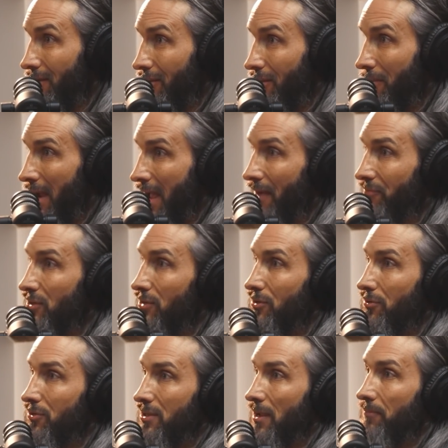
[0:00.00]
You might have to
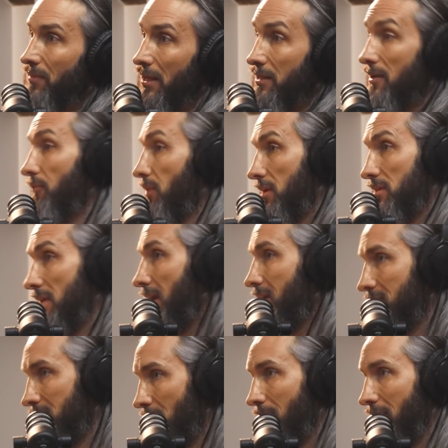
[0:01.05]
do something different because I
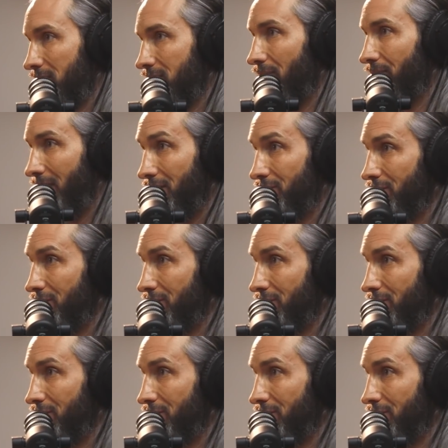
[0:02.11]
consider myself an